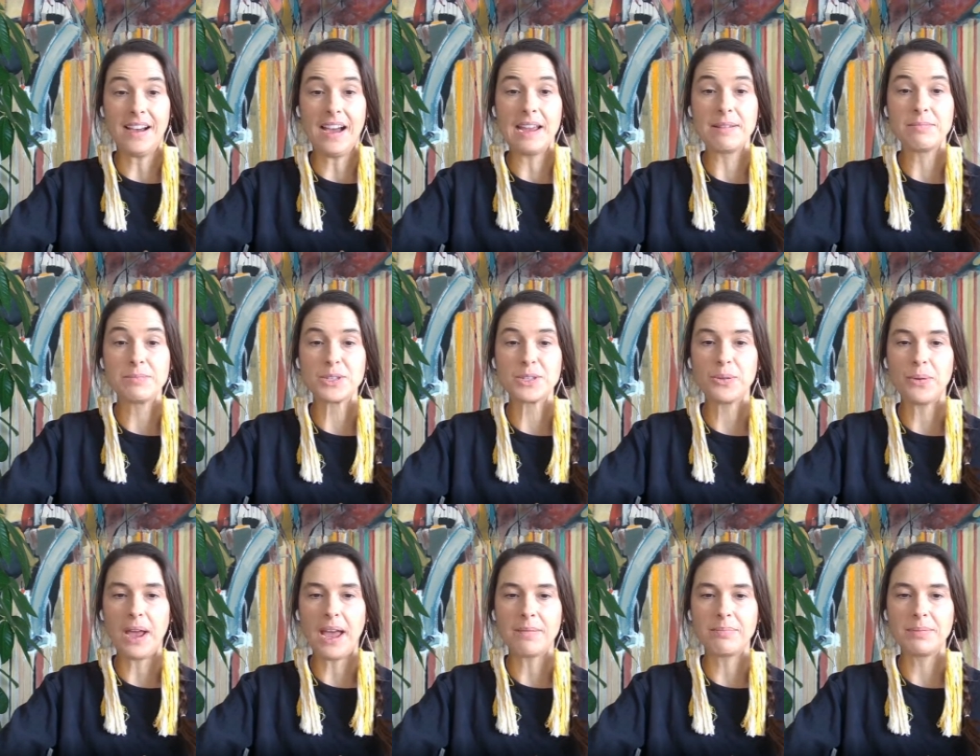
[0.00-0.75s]
I'm so
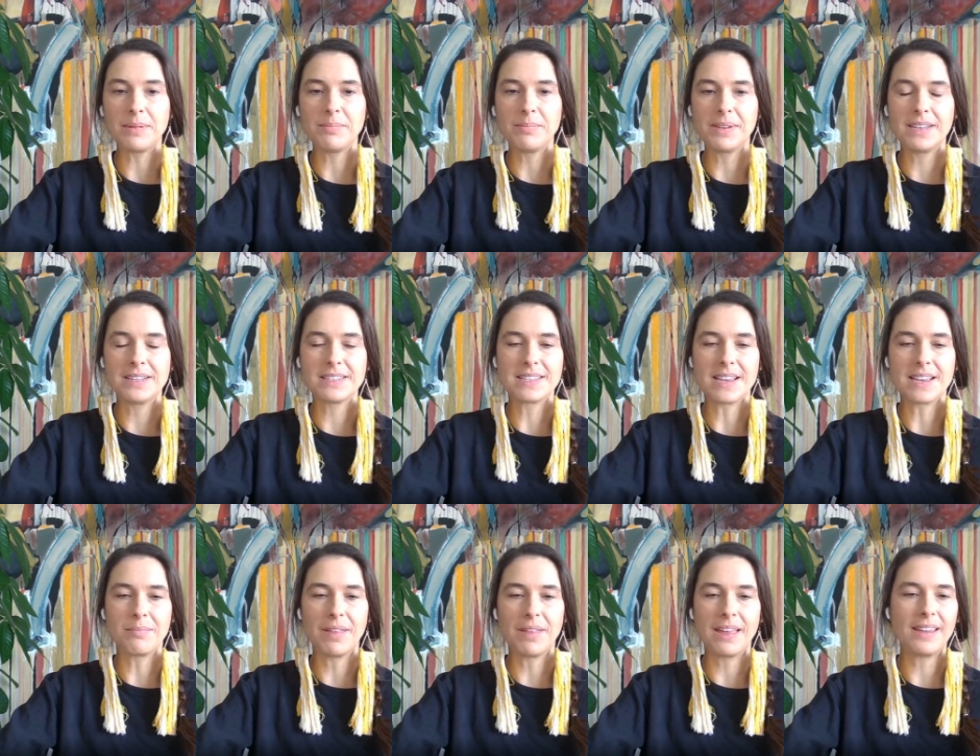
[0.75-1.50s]
happy because
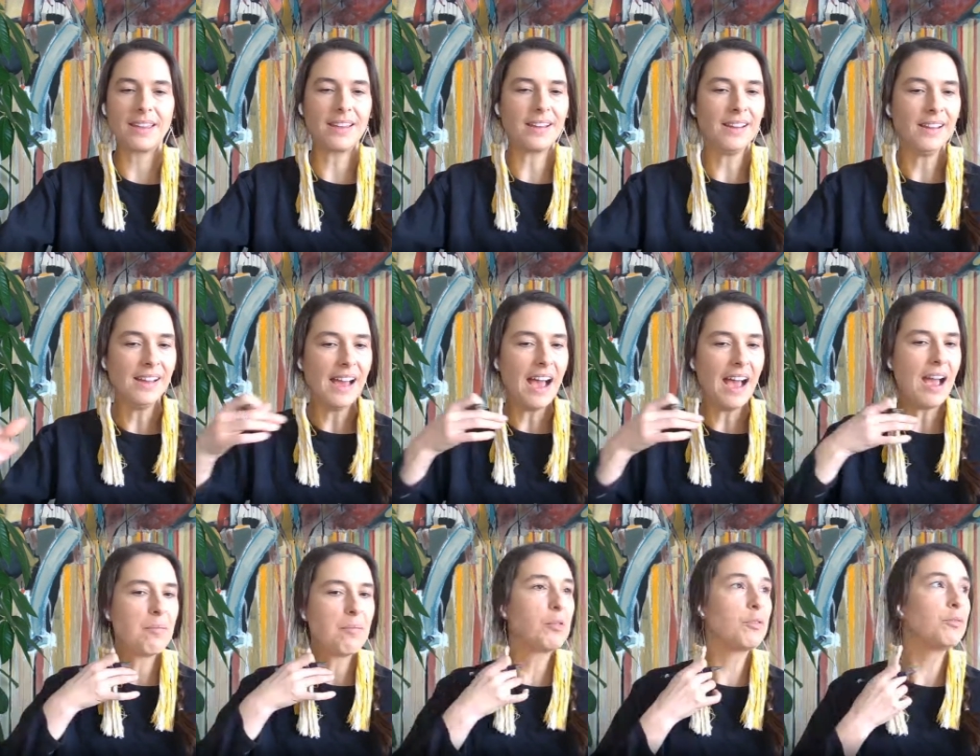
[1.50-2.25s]
I'm like
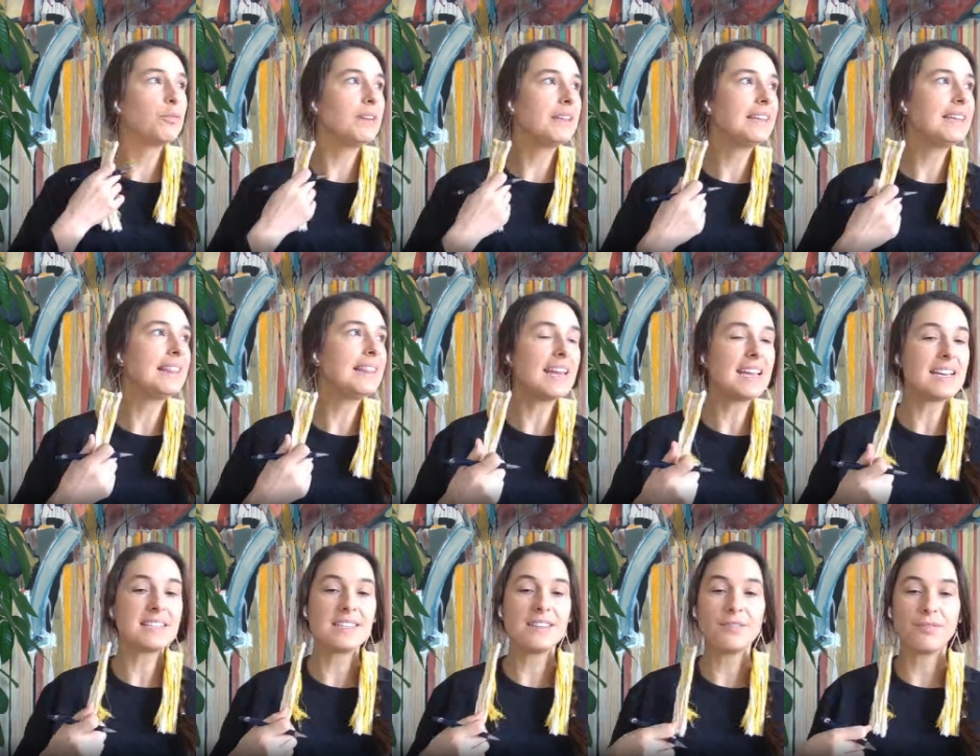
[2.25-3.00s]
I'm a really
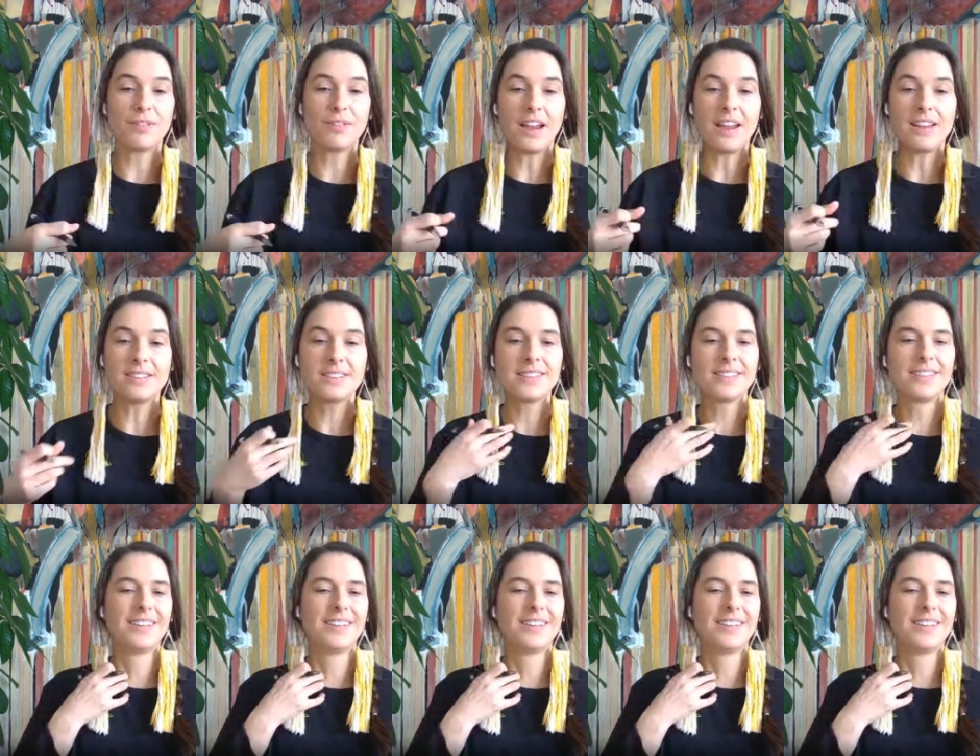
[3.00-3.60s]
lazy friend